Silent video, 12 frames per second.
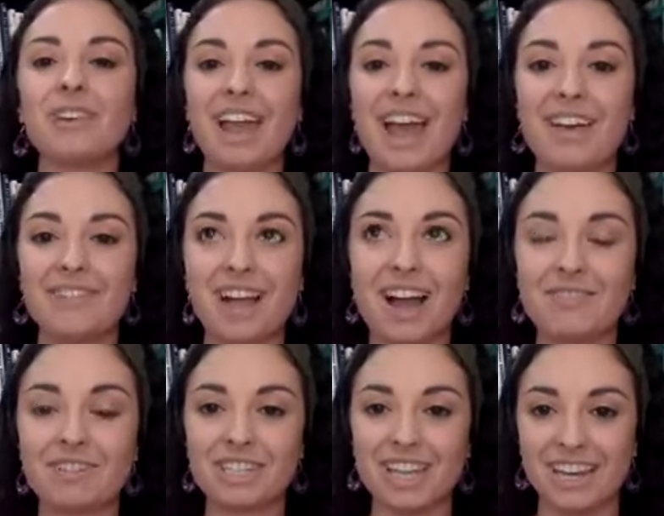going to have a
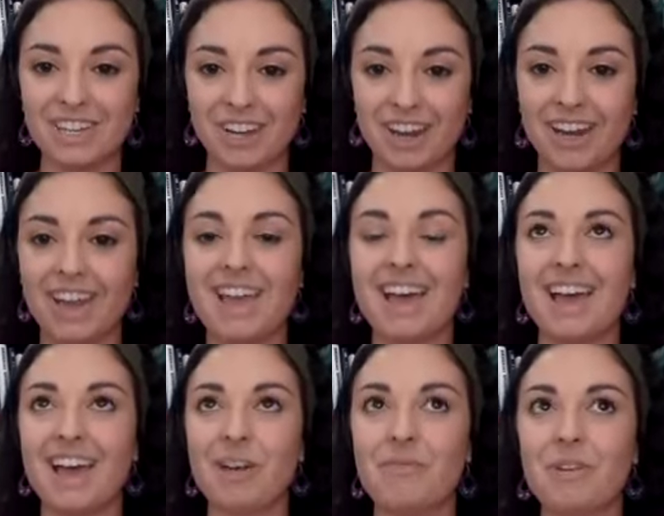conversation
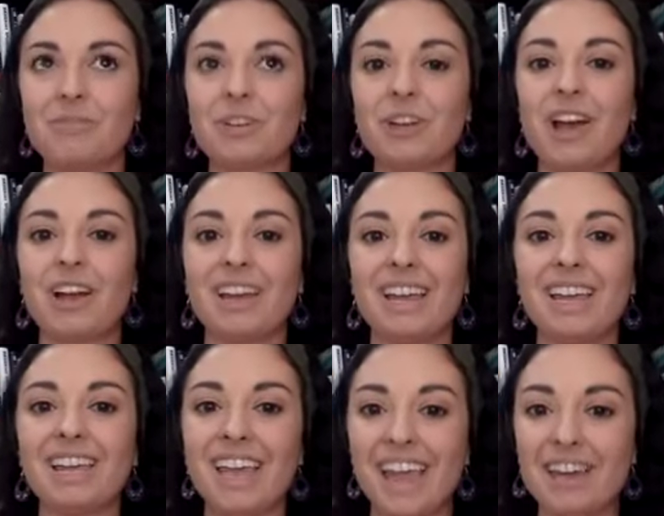um, if you're not going to
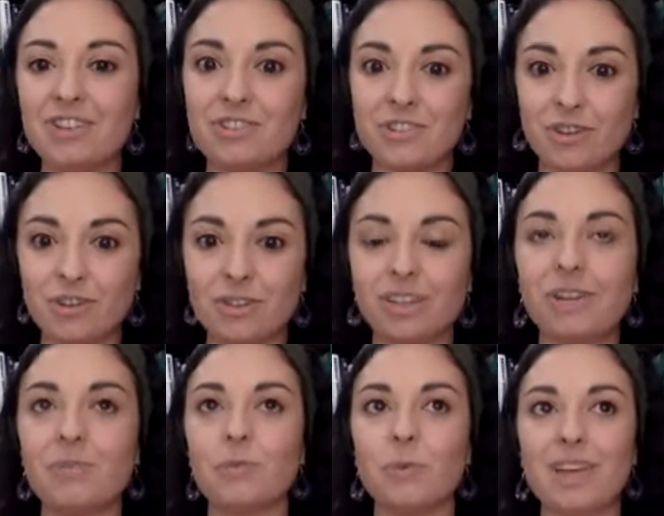engage
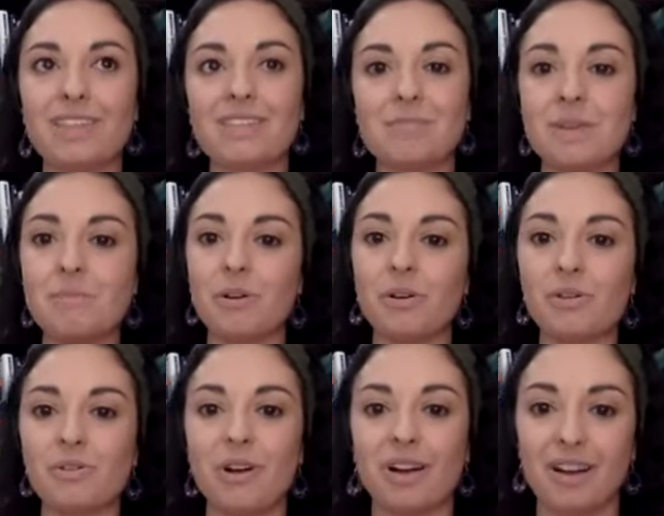socially with the people
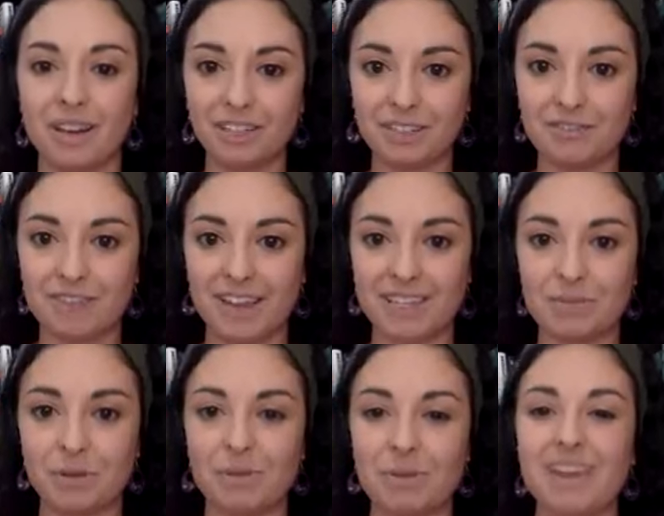who are on your
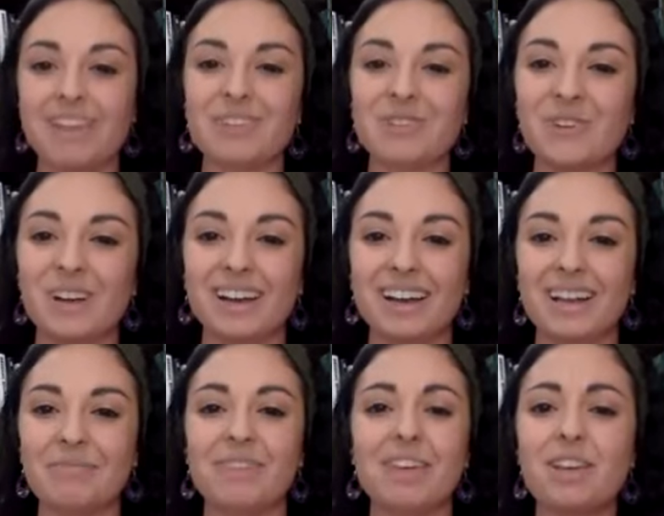Facebook page, who are
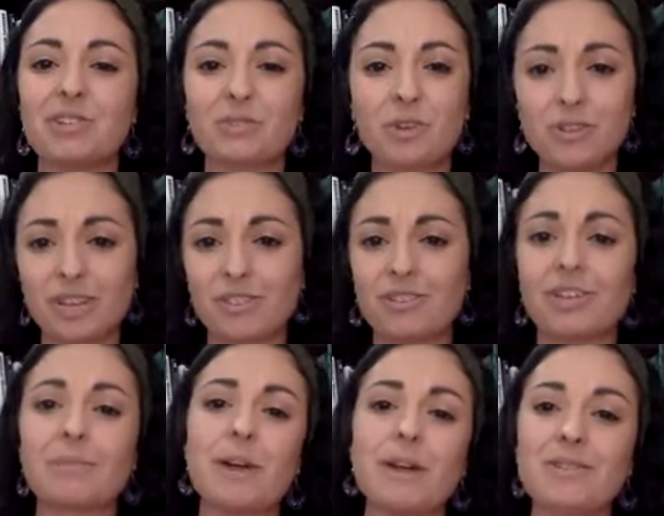um, scrolling through
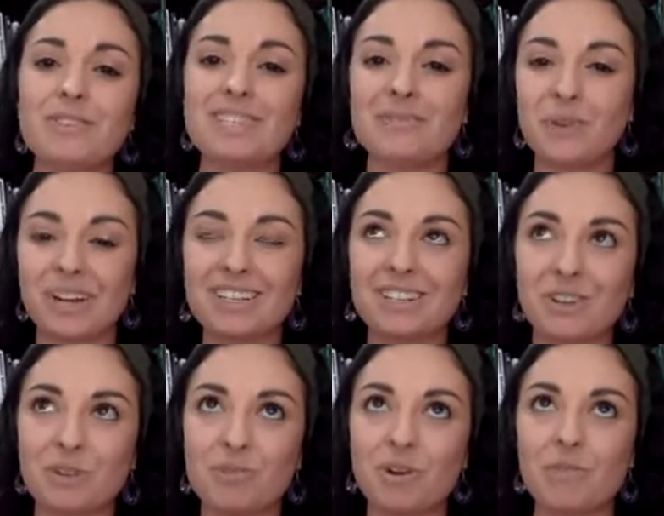your posts and wanting to
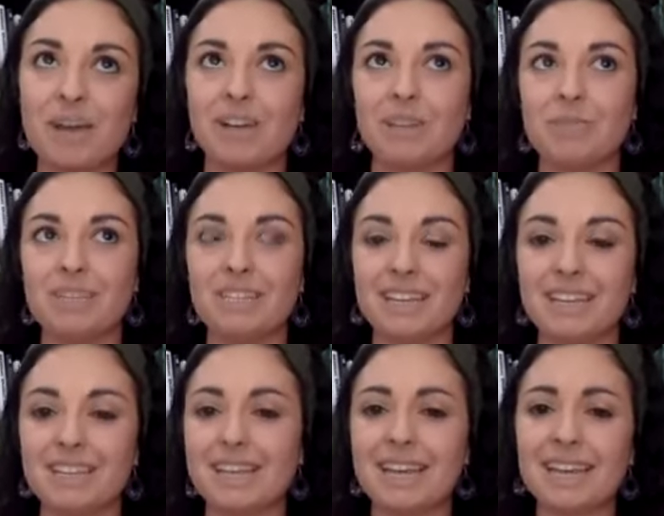learn more about your business,
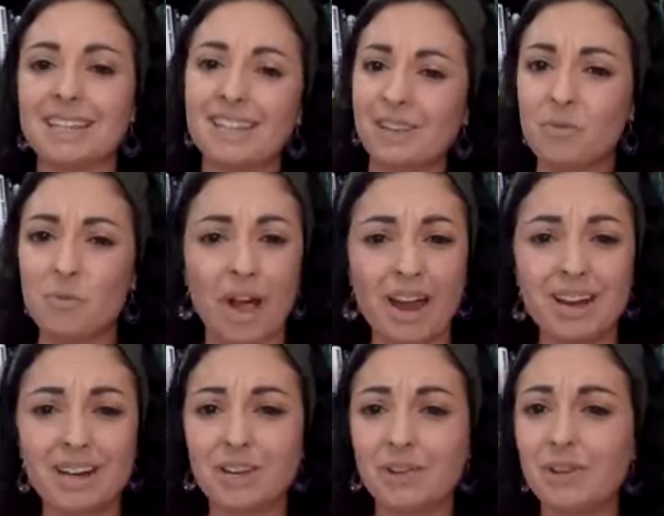then why
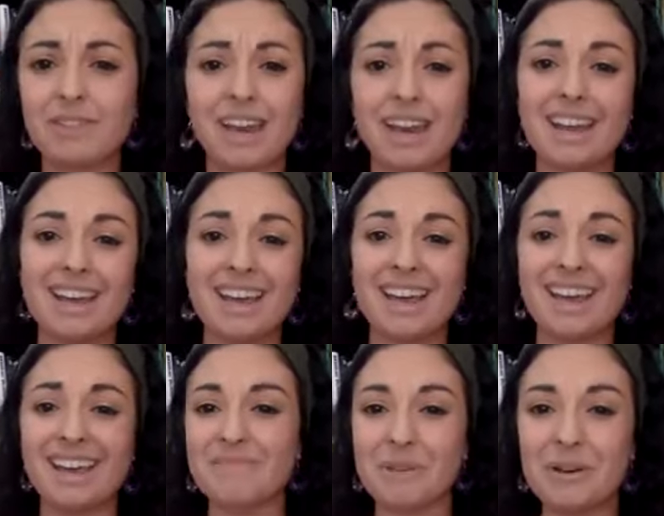are you even
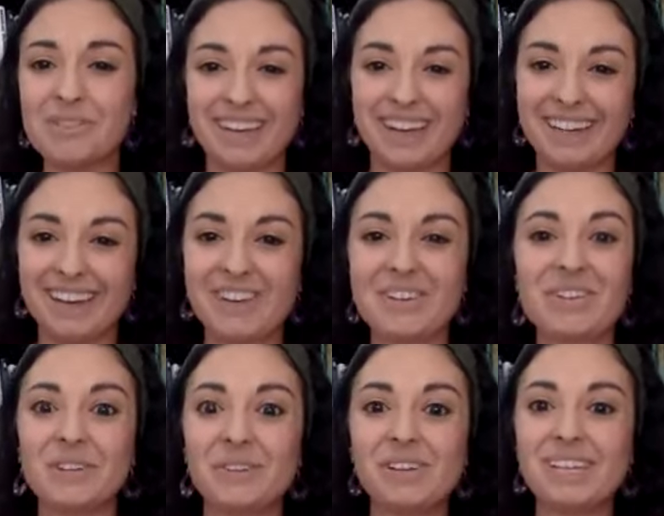uh, posting? You know,
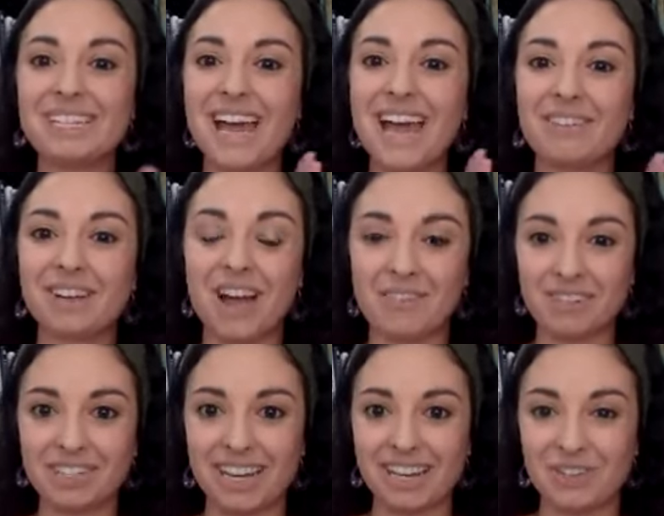you need to have a
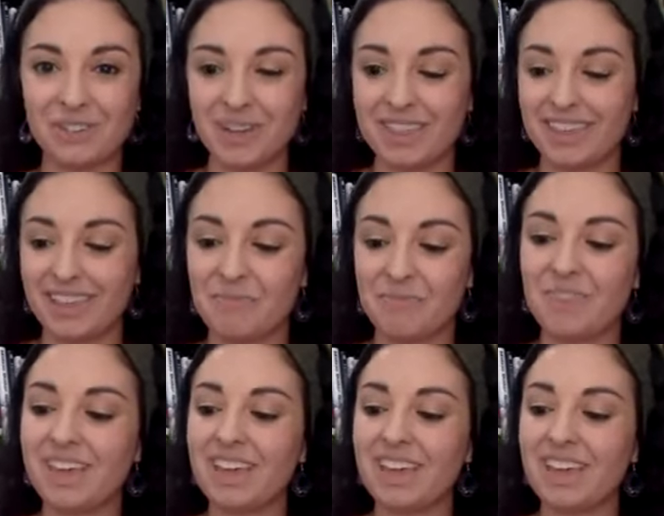conversation with them.